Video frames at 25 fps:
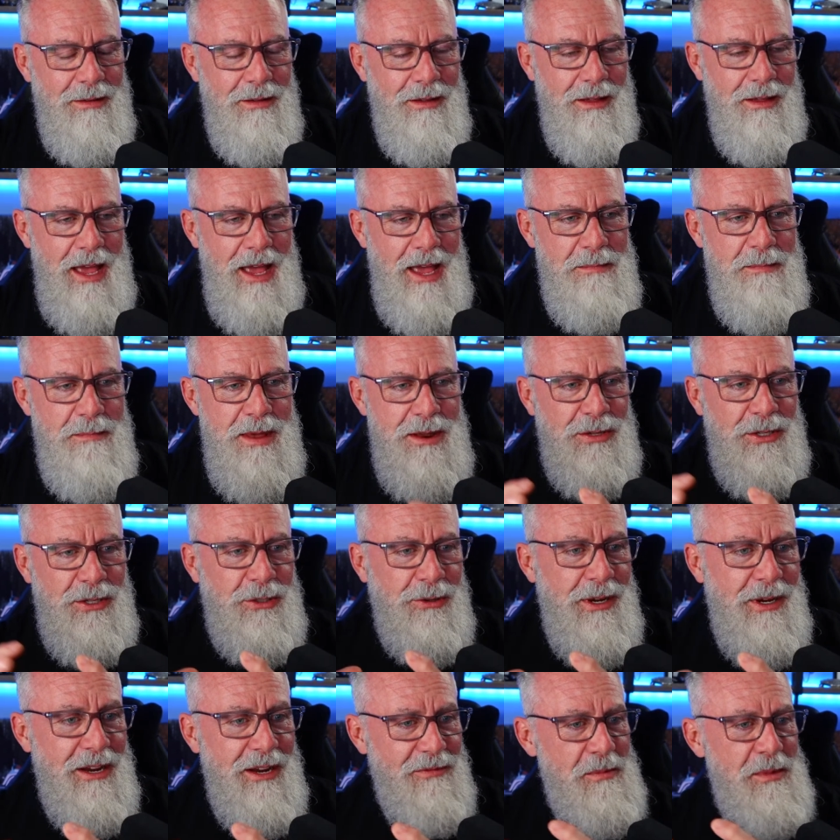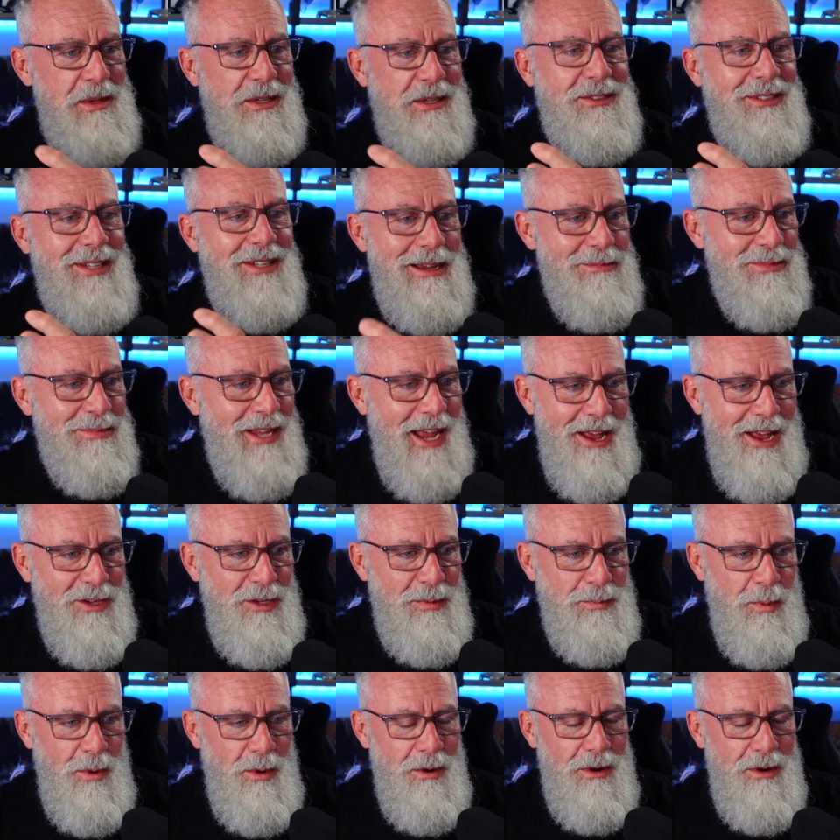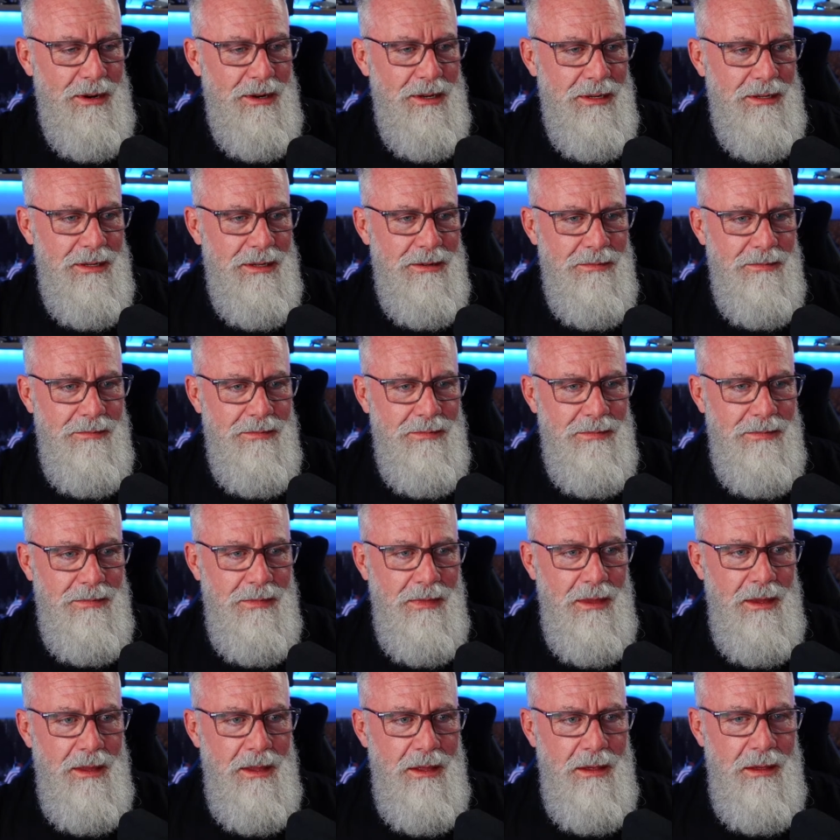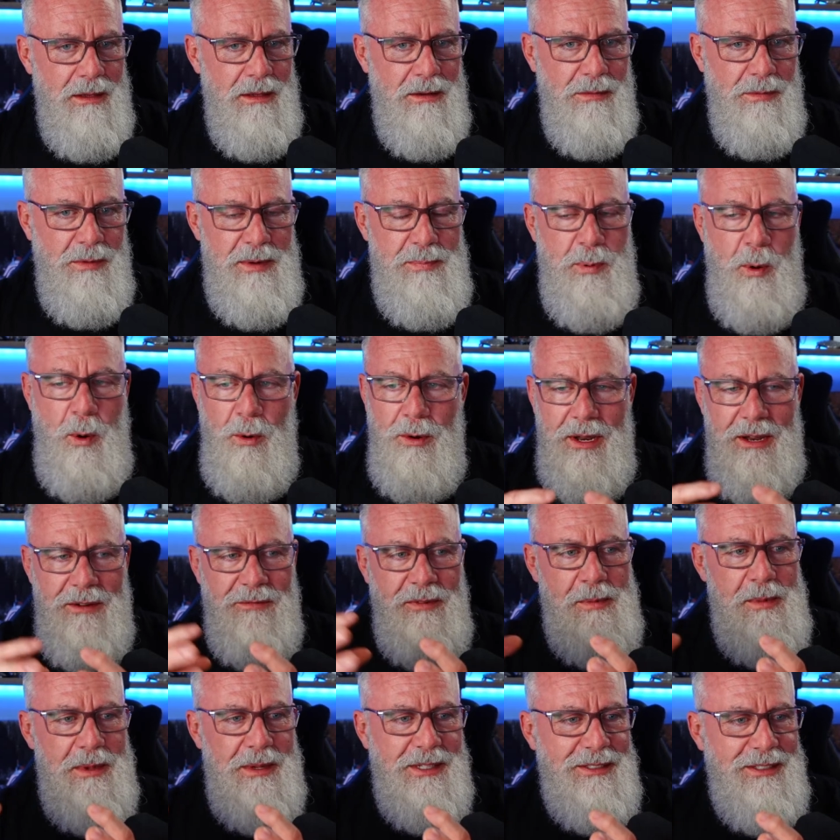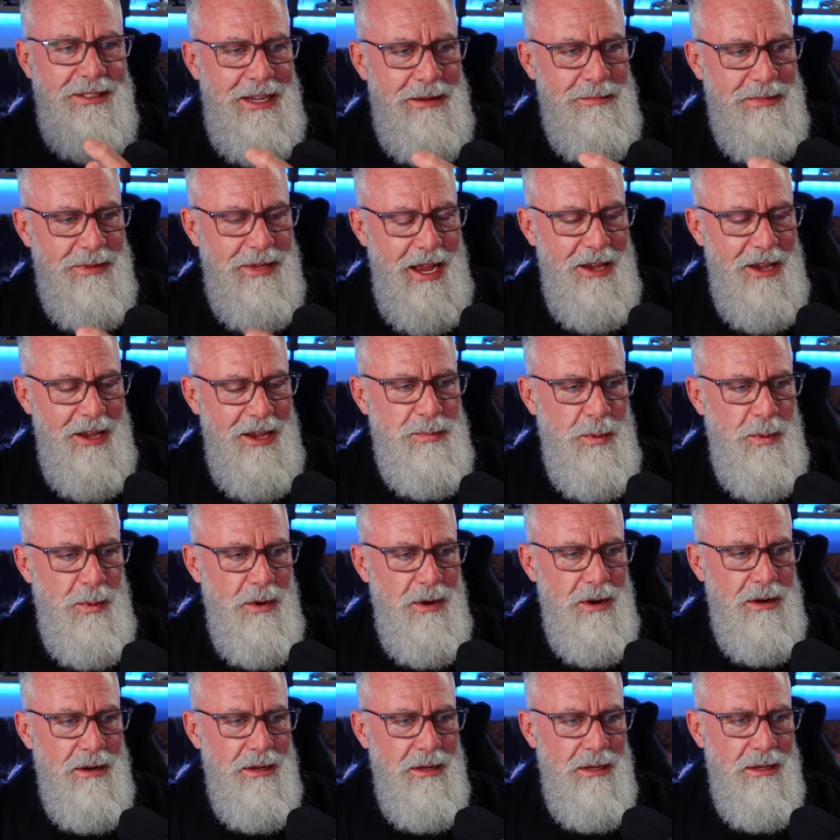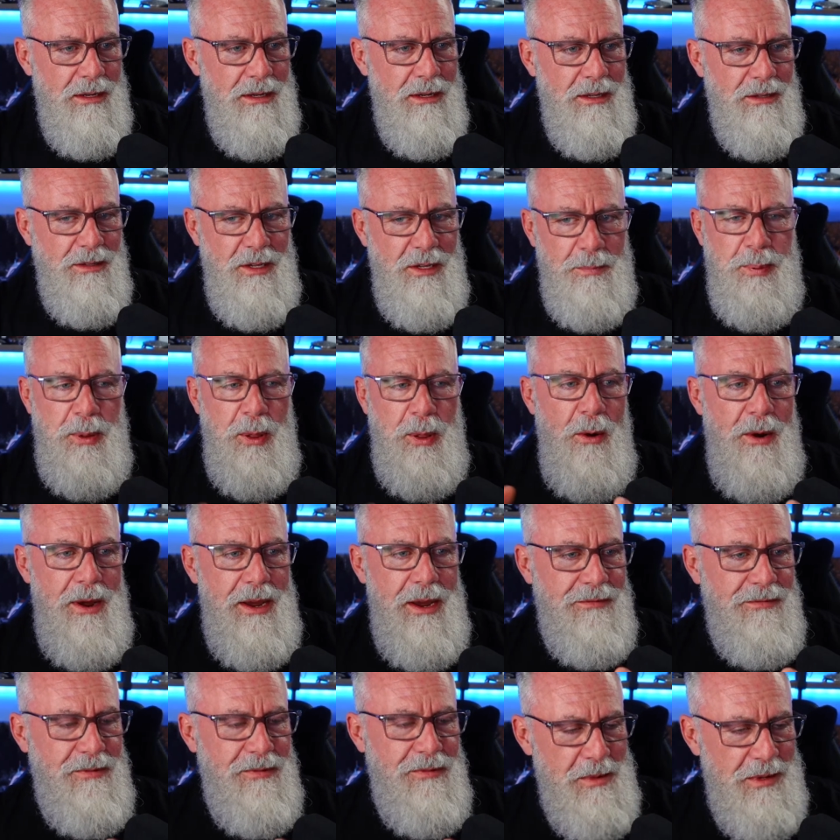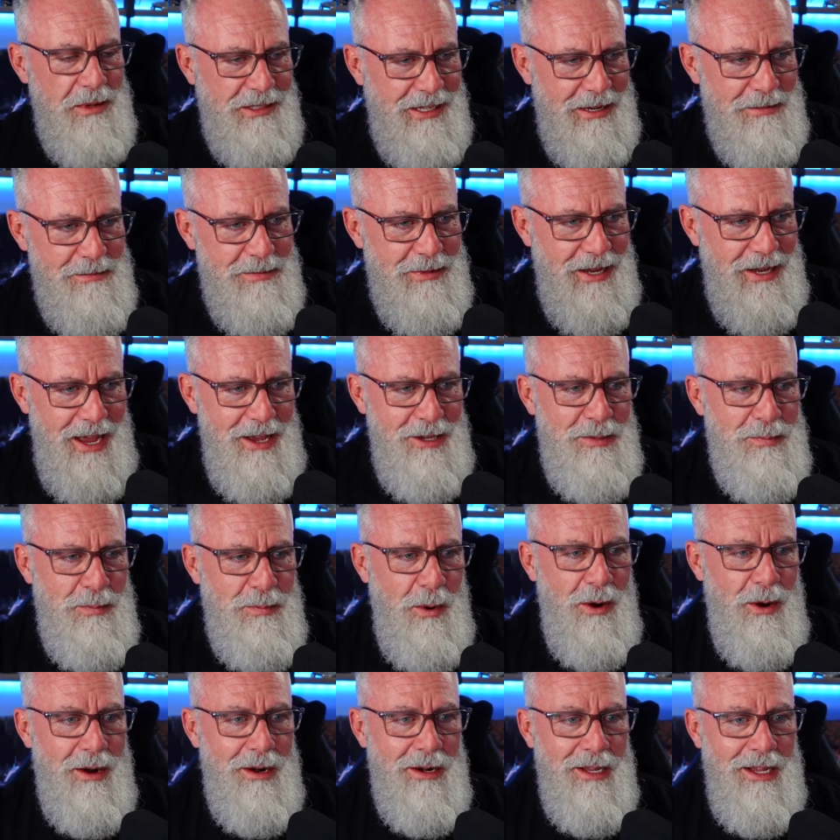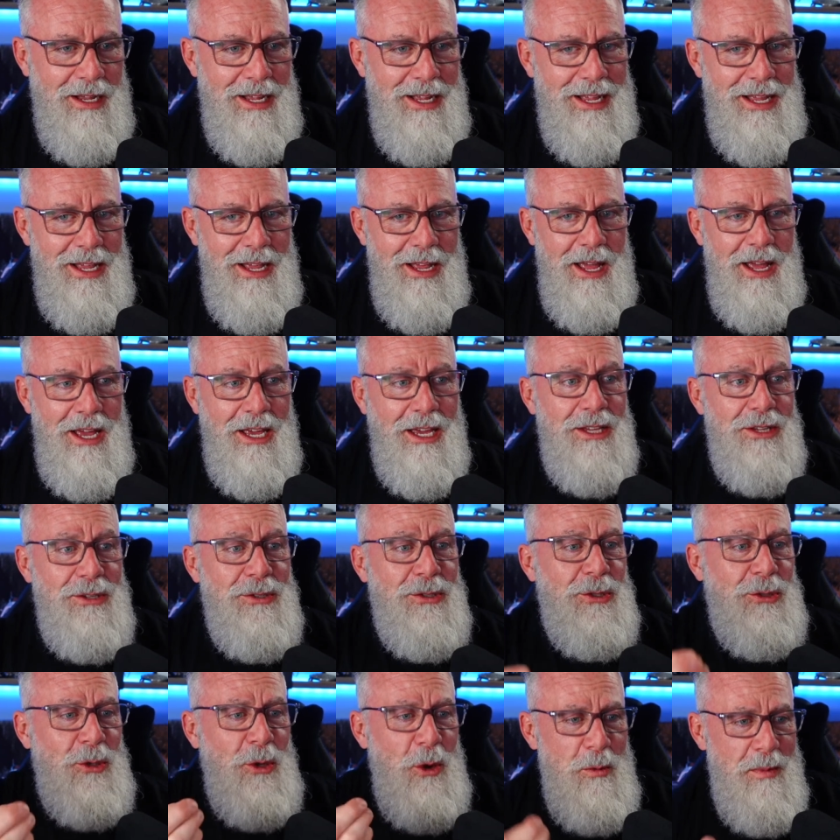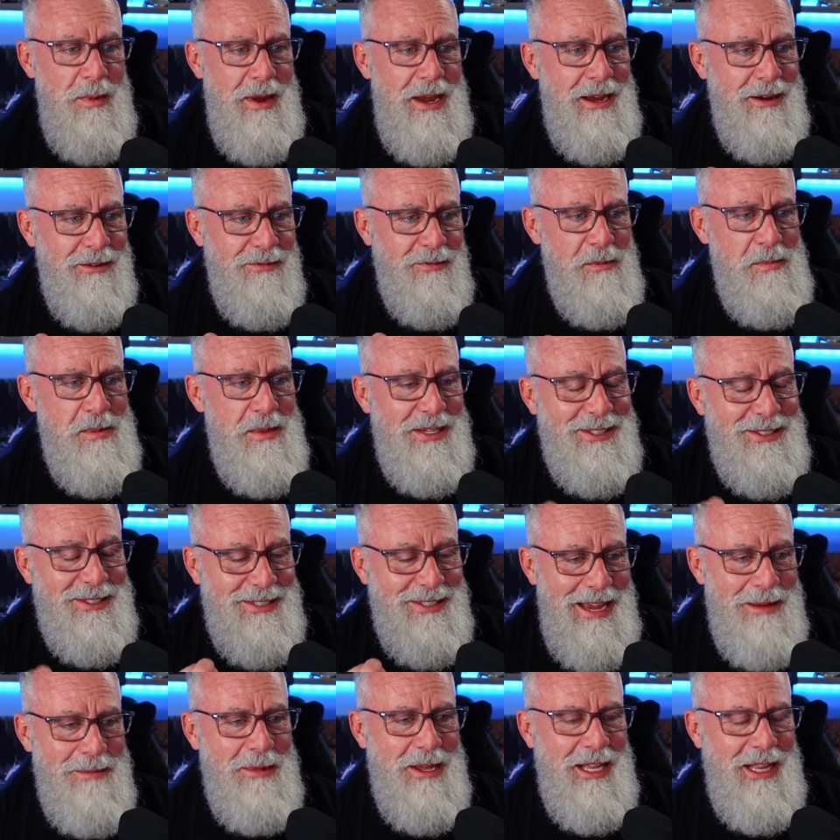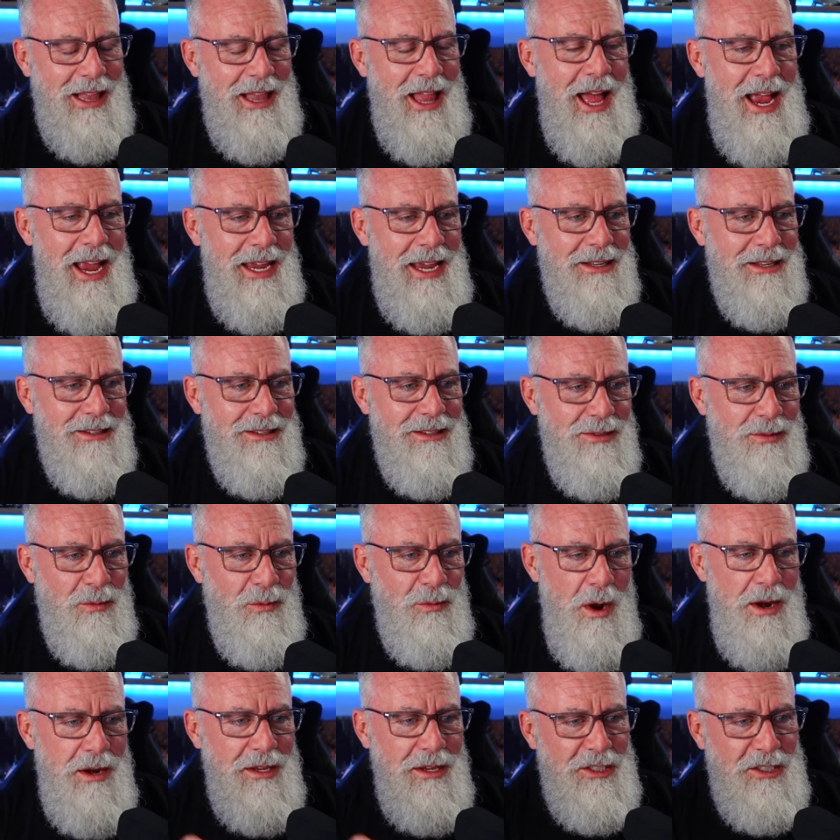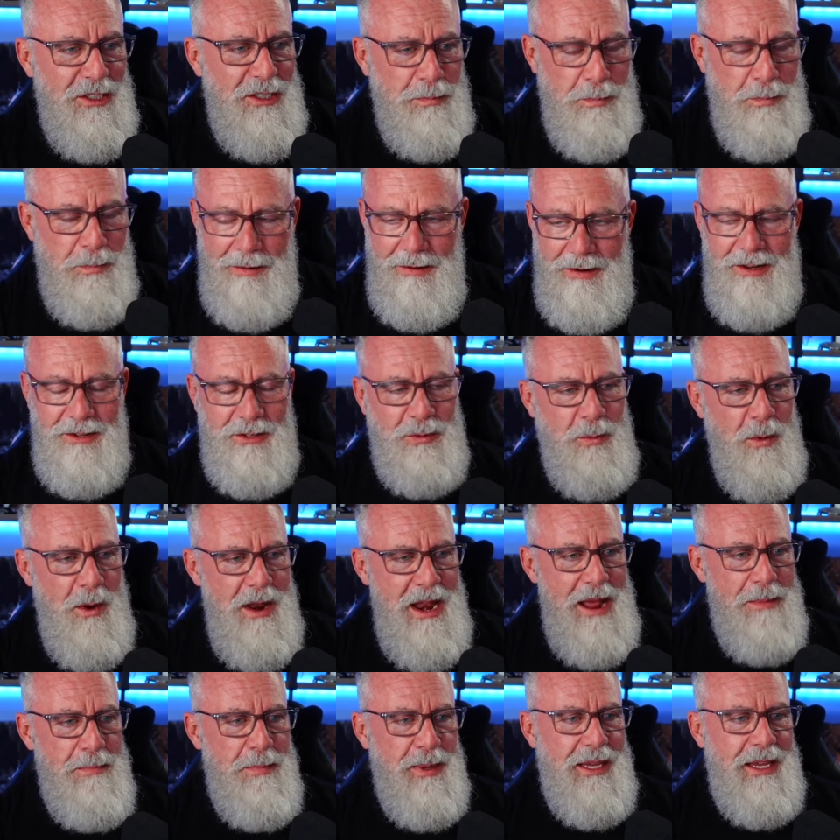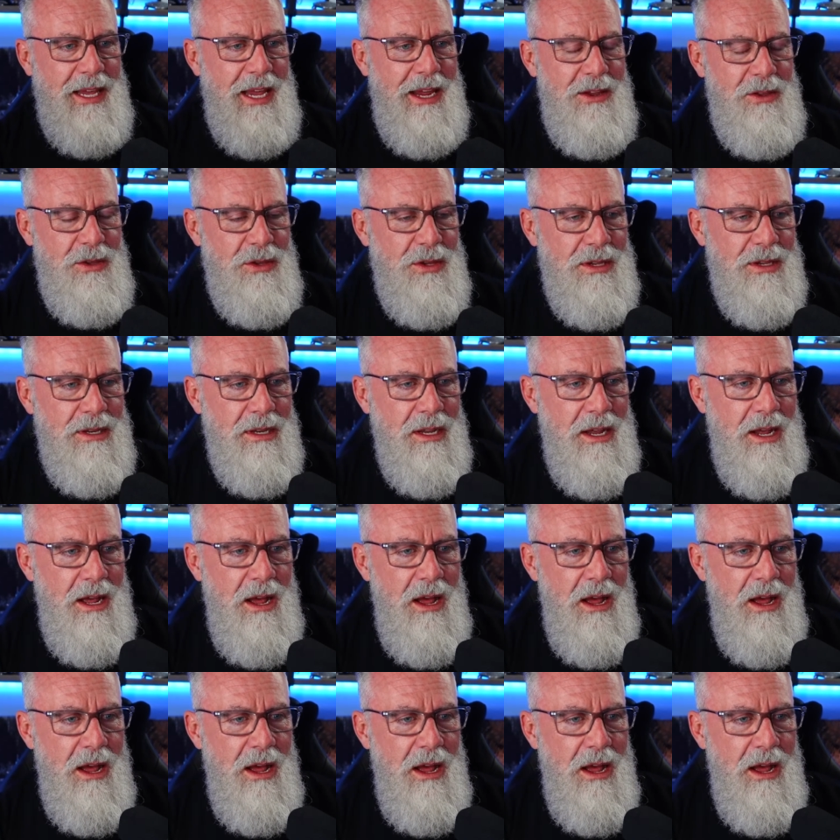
administering it from the same dashboard, reporting from the same dashboard, deploying from the same dashboard, consuming from the same client, one experience, one application.